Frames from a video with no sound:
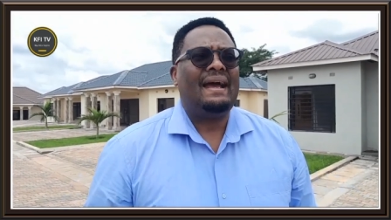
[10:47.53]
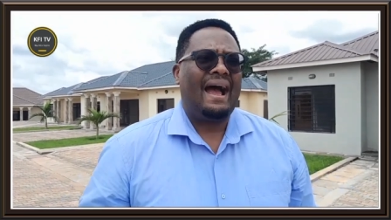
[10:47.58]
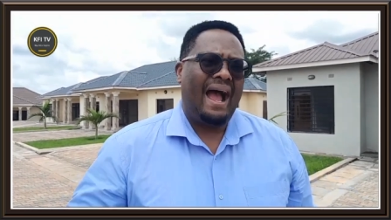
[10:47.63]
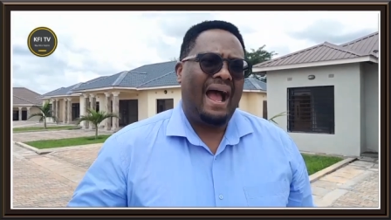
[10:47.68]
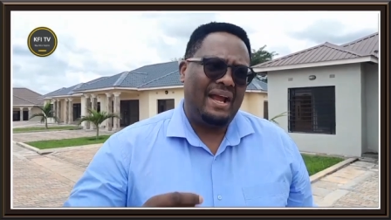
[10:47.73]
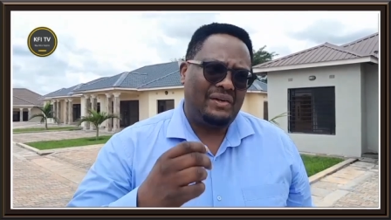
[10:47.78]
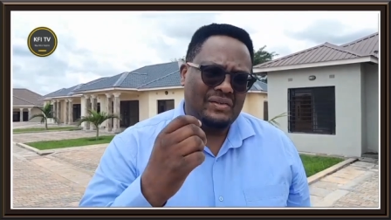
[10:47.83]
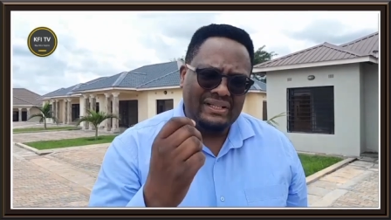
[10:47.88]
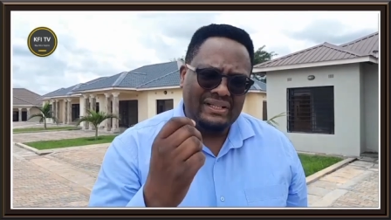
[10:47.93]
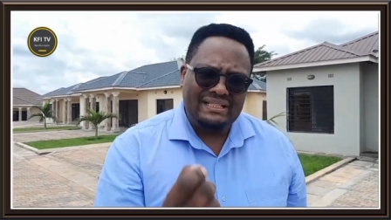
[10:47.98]

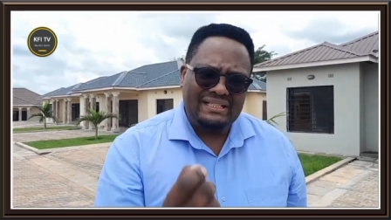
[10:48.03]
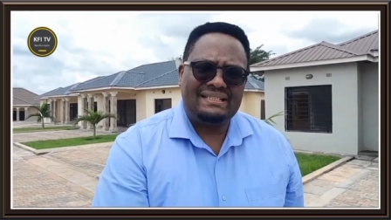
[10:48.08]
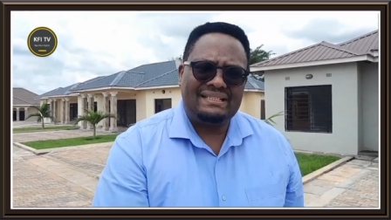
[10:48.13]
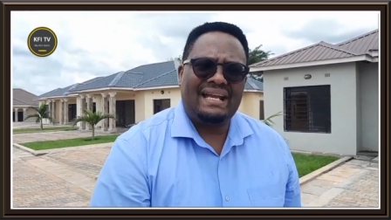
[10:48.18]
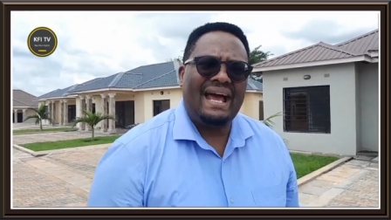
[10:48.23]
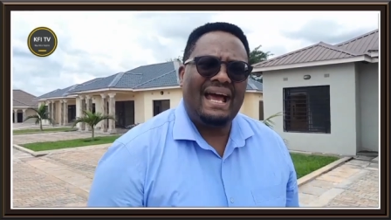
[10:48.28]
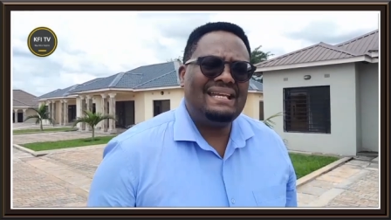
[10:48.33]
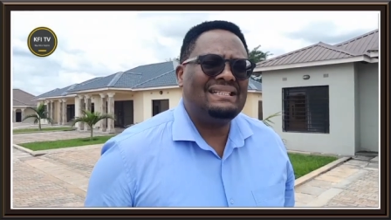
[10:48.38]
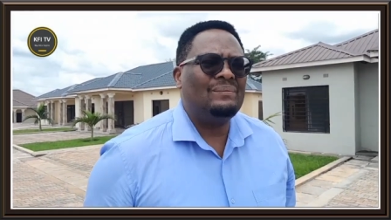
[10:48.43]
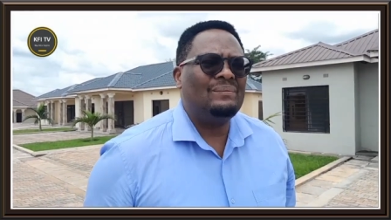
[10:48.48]
I
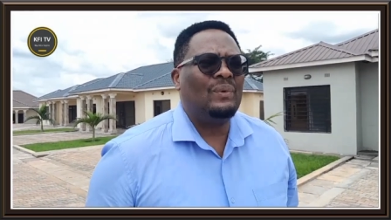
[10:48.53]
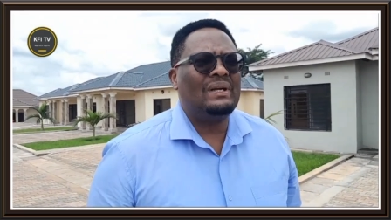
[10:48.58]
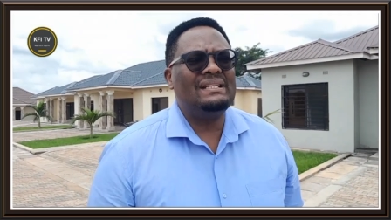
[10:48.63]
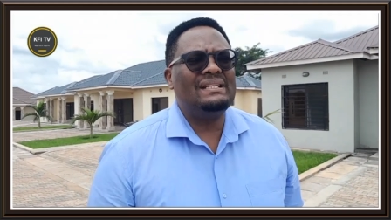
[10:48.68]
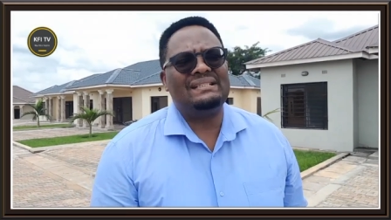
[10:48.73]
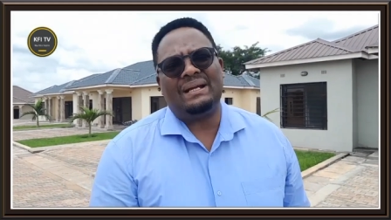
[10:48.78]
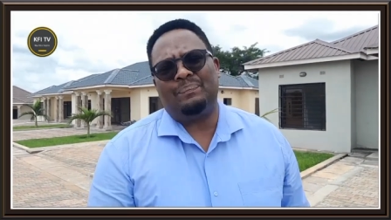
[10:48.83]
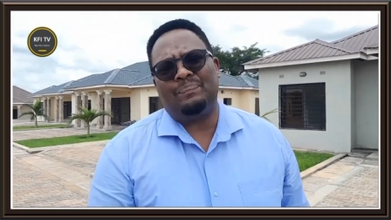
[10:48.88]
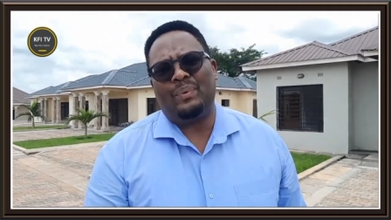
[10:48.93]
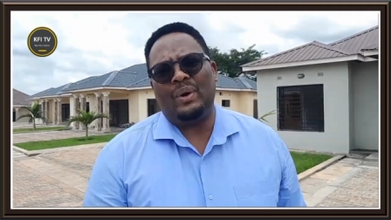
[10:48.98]
criticize him on
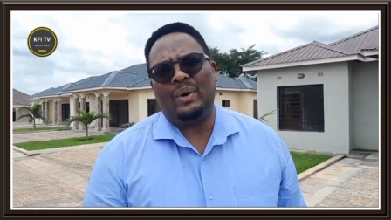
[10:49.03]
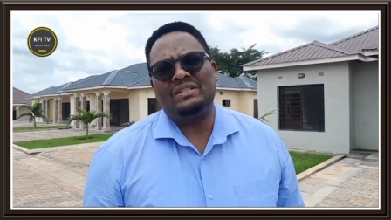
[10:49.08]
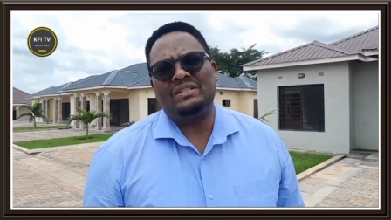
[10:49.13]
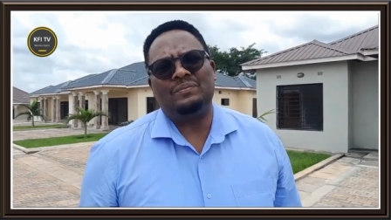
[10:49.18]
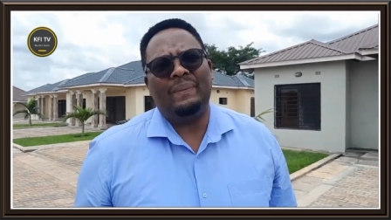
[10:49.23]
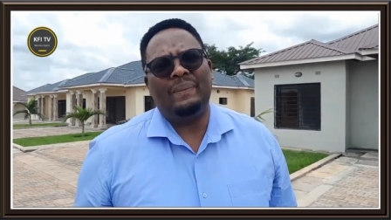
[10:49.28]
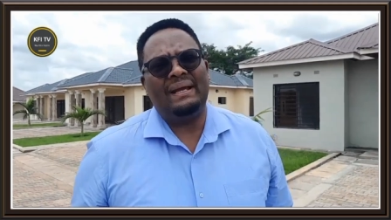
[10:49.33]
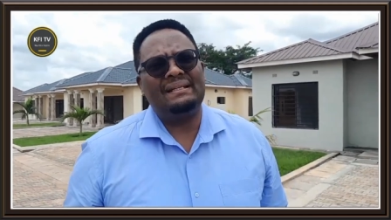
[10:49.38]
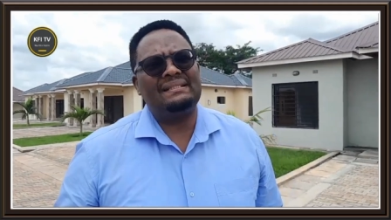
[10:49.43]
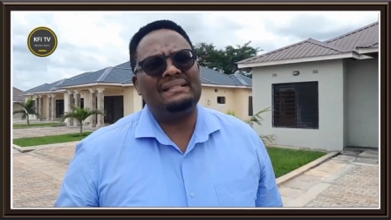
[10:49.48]
his
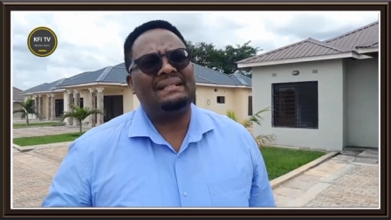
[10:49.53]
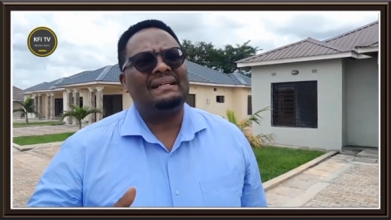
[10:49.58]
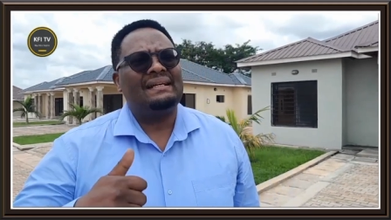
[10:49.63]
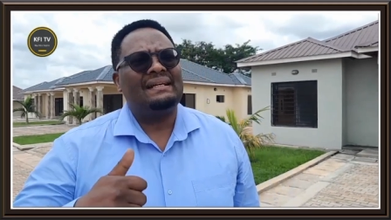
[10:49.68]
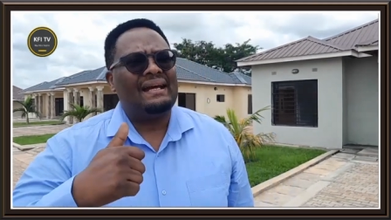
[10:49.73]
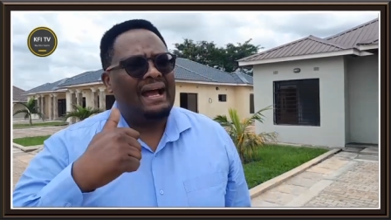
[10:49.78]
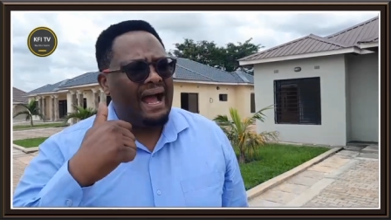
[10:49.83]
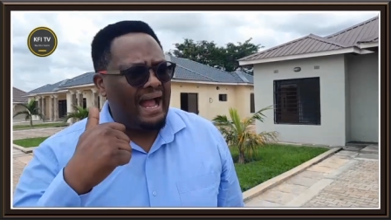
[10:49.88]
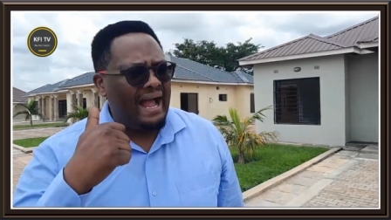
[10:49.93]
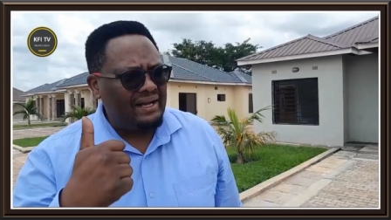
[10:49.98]
appointments.
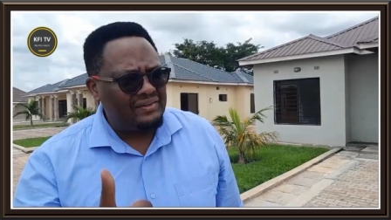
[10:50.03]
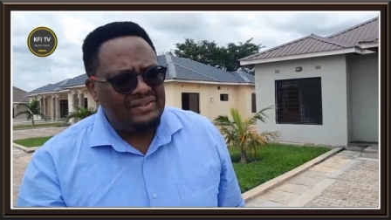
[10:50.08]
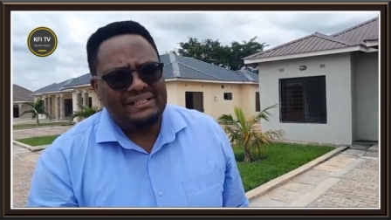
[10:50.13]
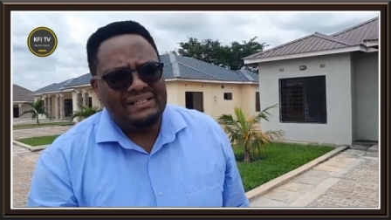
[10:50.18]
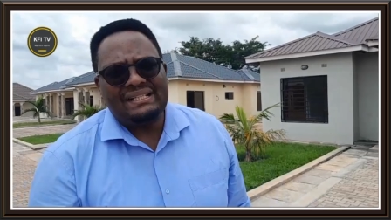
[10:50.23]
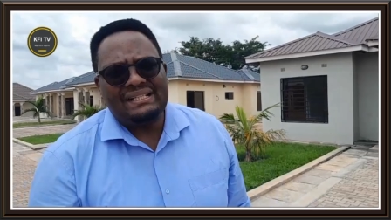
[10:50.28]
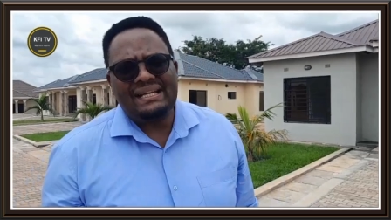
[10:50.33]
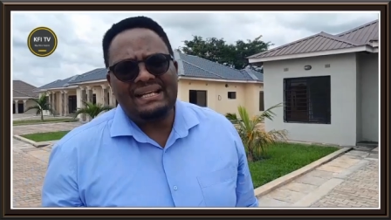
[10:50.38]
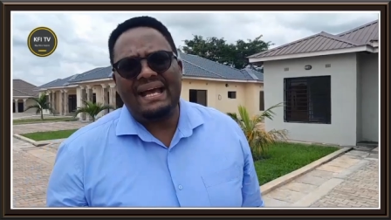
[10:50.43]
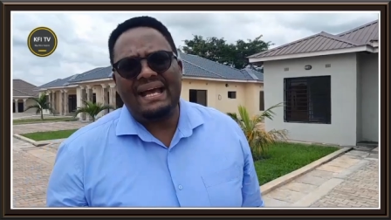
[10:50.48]
I
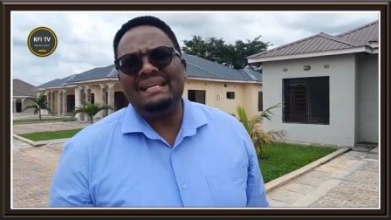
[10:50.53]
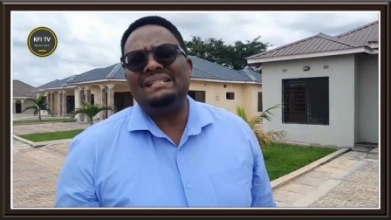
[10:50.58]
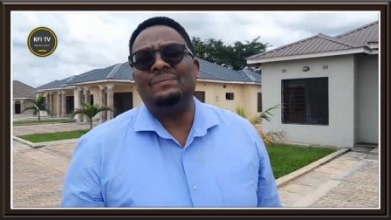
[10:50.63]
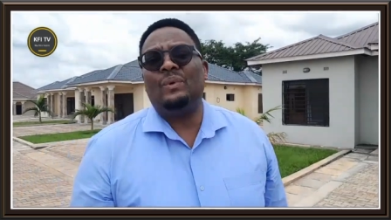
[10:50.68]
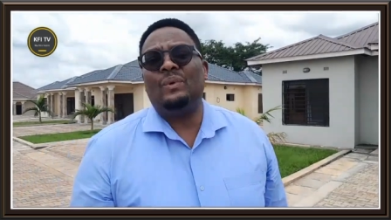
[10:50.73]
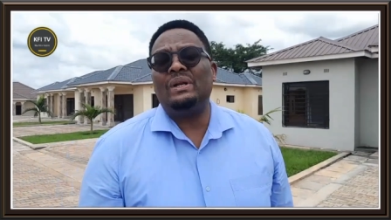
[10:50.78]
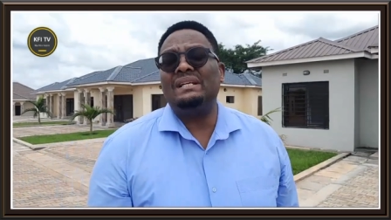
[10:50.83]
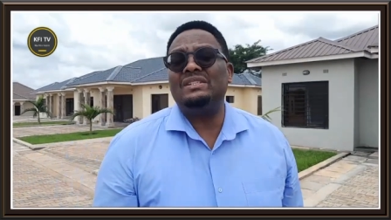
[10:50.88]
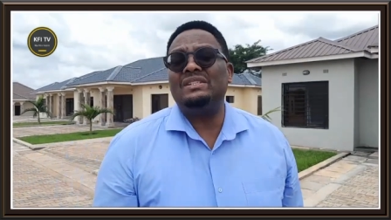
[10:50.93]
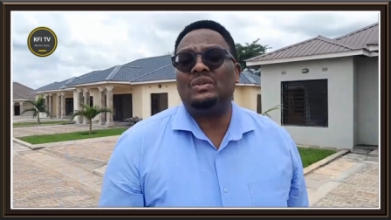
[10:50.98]
criticize him
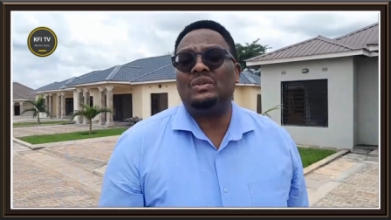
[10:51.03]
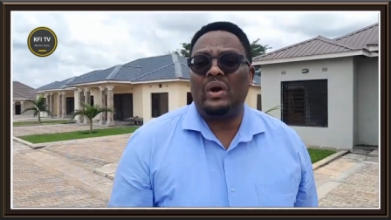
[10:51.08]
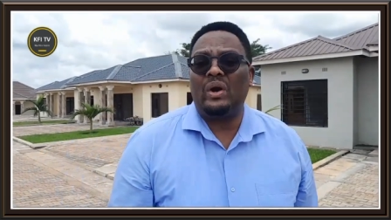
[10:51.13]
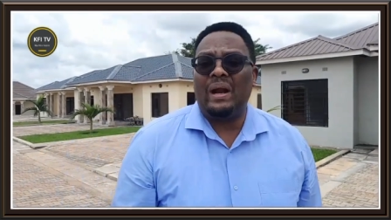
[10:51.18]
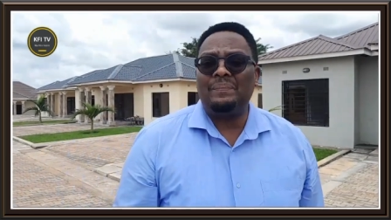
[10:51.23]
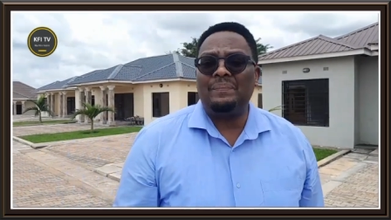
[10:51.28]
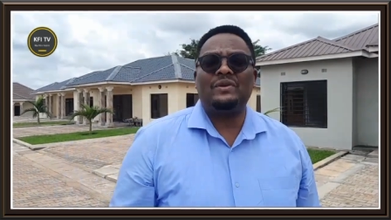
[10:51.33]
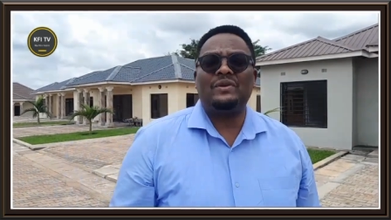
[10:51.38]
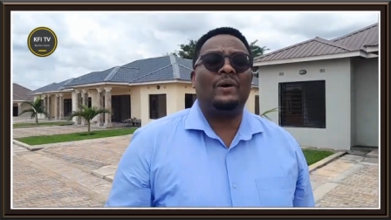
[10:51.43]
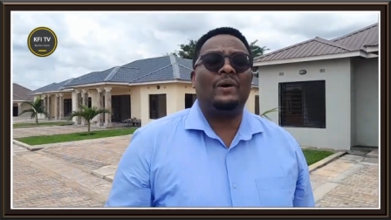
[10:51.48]
on his
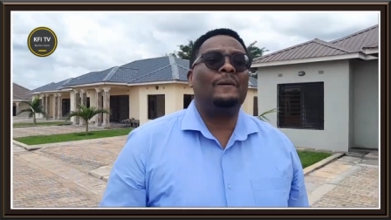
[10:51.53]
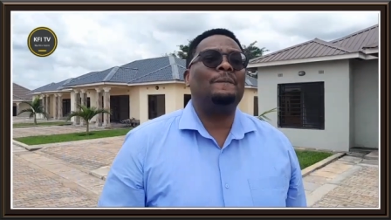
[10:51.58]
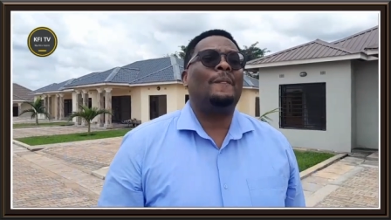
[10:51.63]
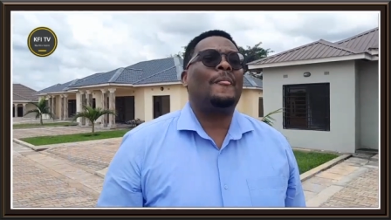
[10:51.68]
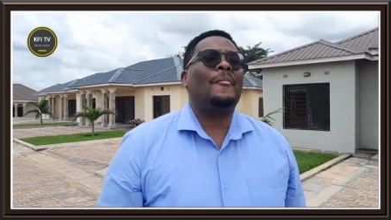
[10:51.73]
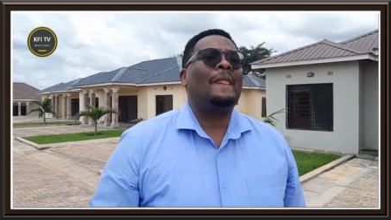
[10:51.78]
corruption.